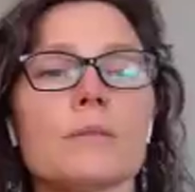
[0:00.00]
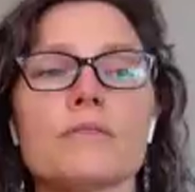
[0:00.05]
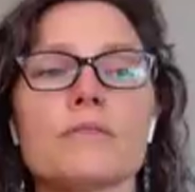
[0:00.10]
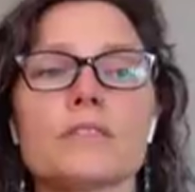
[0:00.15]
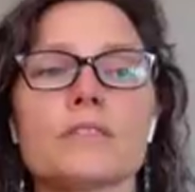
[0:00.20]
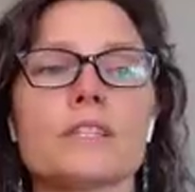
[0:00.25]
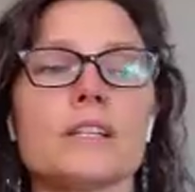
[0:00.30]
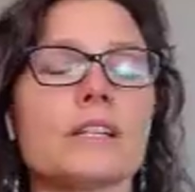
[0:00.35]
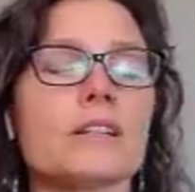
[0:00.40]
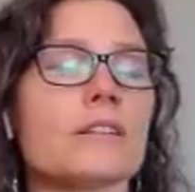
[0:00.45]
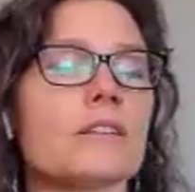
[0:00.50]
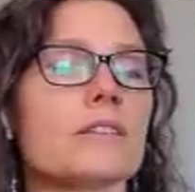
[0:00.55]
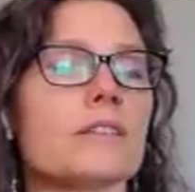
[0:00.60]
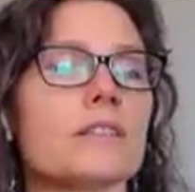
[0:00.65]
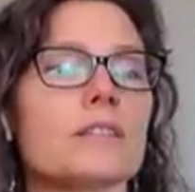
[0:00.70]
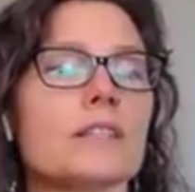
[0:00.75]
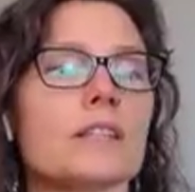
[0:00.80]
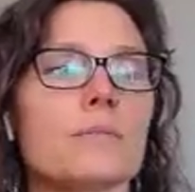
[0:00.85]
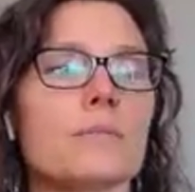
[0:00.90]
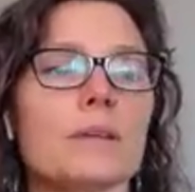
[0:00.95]
for dinner,
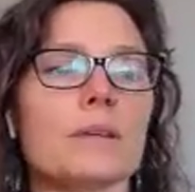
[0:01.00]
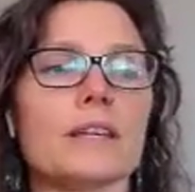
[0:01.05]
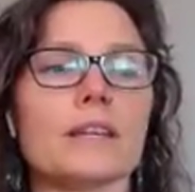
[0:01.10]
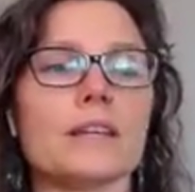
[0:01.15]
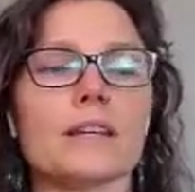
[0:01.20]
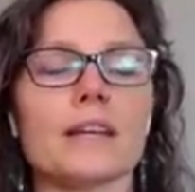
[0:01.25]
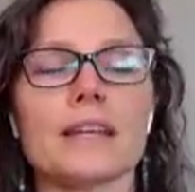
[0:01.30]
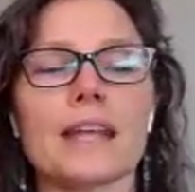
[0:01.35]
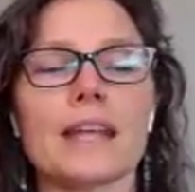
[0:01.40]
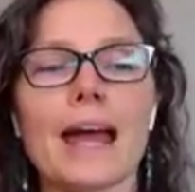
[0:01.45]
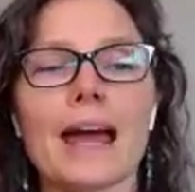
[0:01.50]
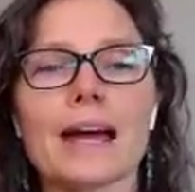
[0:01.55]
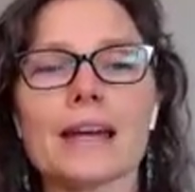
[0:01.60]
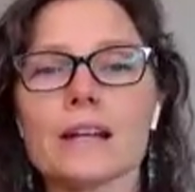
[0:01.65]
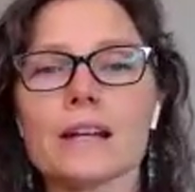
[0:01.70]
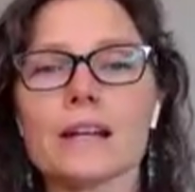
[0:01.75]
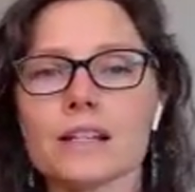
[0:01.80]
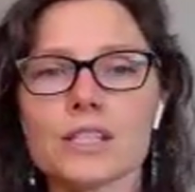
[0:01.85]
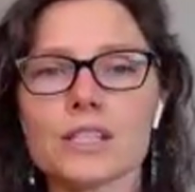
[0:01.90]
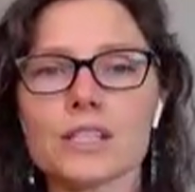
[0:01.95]
this could be an
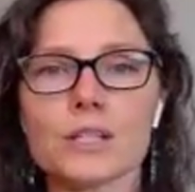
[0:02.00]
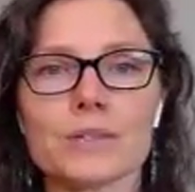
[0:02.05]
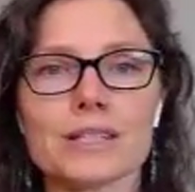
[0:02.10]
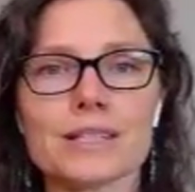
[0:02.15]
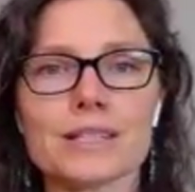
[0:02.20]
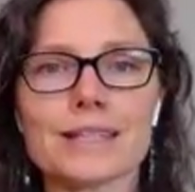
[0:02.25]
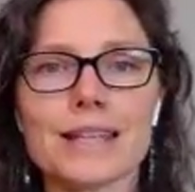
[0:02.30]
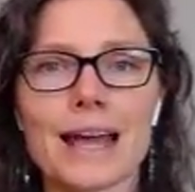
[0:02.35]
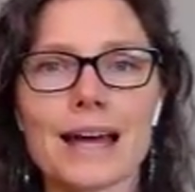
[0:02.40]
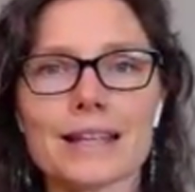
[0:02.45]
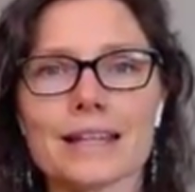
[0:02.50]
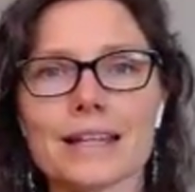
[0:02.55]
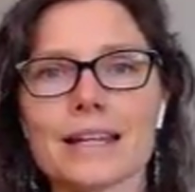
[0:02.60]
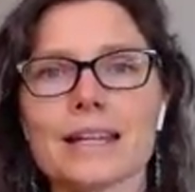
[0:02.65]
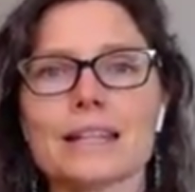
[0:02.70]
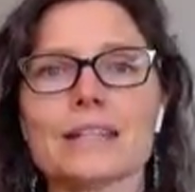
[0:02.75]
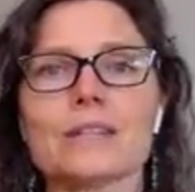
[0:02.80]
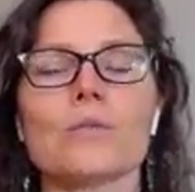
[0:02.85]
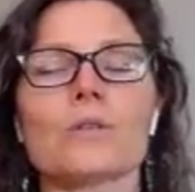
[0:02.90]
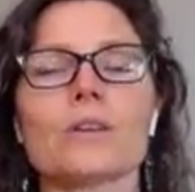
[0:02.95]
add-on to a
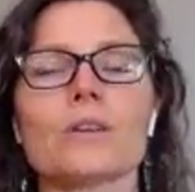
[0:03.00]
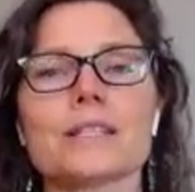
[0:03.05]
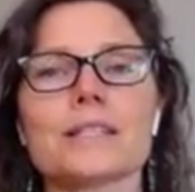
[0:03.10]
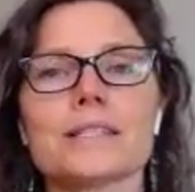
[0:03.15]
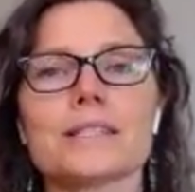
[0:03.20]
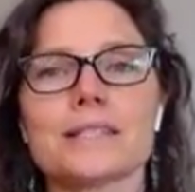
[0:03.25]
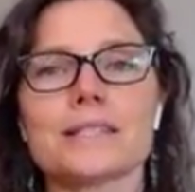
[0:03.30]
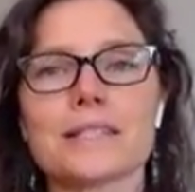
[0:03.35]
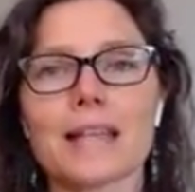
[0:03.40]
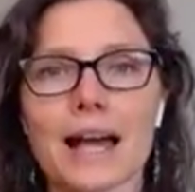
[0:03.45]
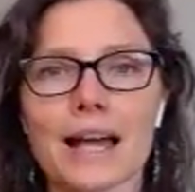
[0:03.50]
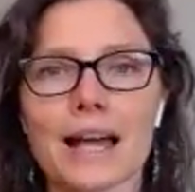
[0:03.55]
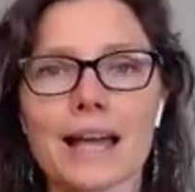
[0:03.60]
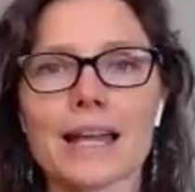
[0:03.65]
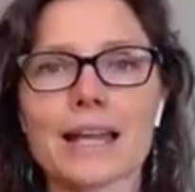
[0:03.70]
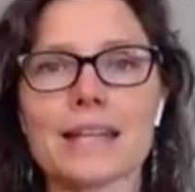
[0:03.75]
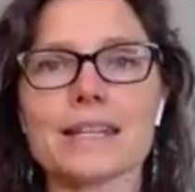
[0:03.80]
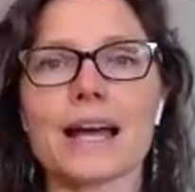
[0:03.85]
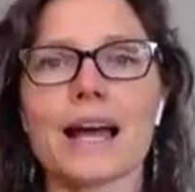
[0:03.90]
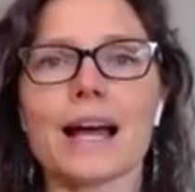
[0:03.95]
salad or a
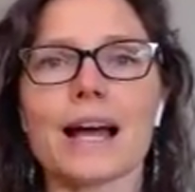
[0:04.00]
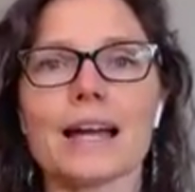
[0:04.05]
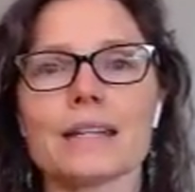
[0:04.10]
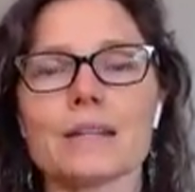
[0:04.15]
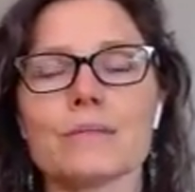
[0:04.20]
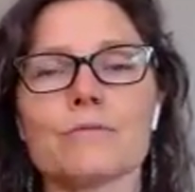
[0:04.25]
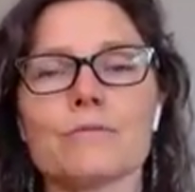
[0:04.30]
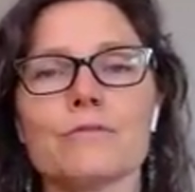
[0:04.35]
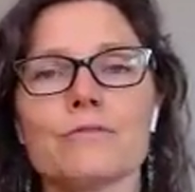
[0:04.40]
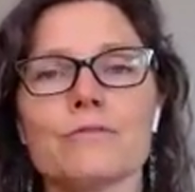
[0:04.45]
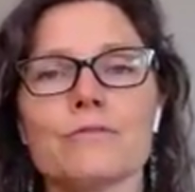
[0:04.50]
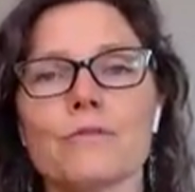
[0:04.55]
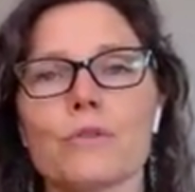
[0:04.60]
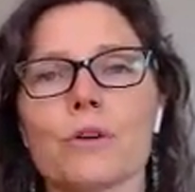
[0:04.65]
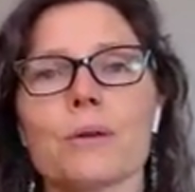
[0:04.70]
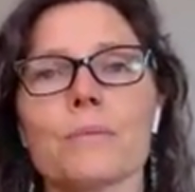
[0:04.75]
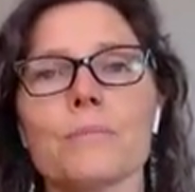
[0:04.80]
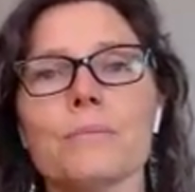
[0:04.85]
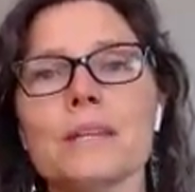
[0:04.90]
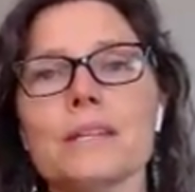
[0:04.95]
side item for
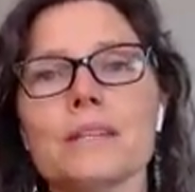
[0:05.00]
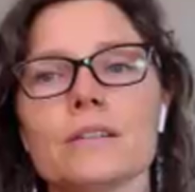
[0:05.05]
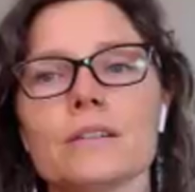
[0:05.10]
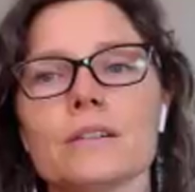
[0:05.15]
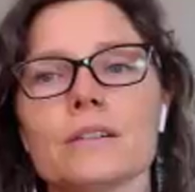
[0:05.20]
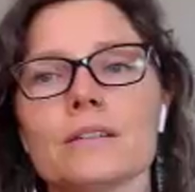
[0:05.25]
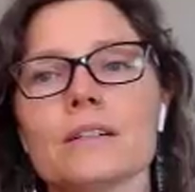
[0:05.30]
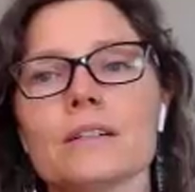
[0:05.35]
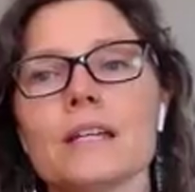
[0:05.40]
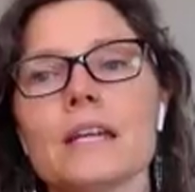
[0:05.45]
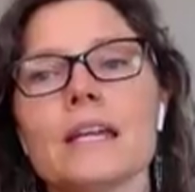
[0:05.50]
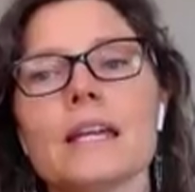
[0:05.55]
a meal.